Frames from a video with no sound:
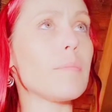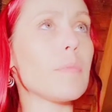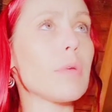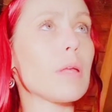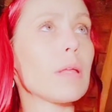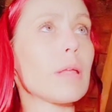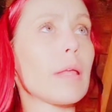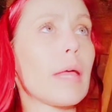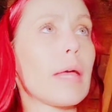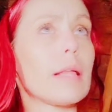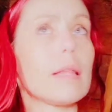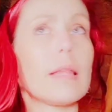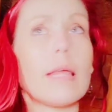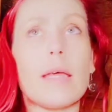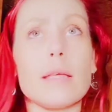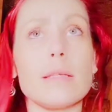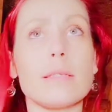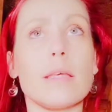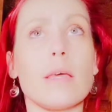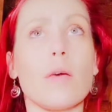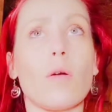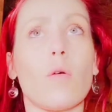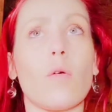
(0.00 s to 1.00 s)
like
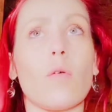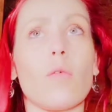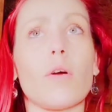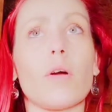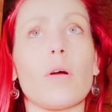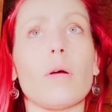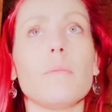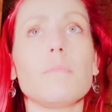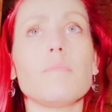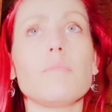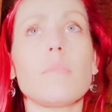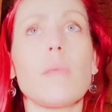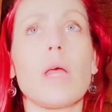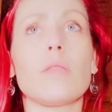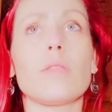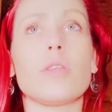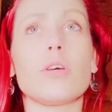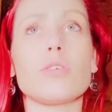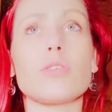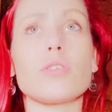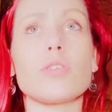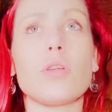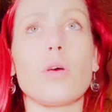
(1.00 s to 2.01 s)
lazy over.
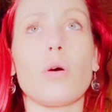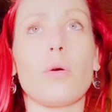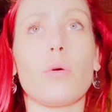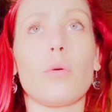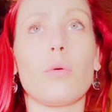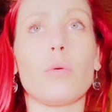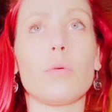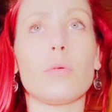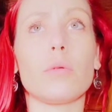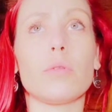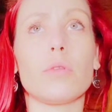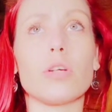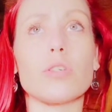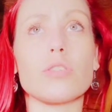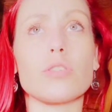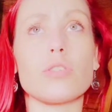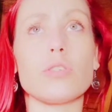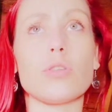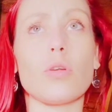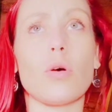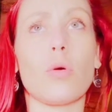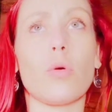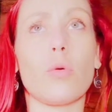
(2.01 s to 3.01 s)
There's
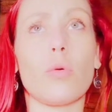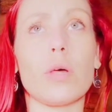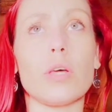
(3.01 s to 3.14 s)
no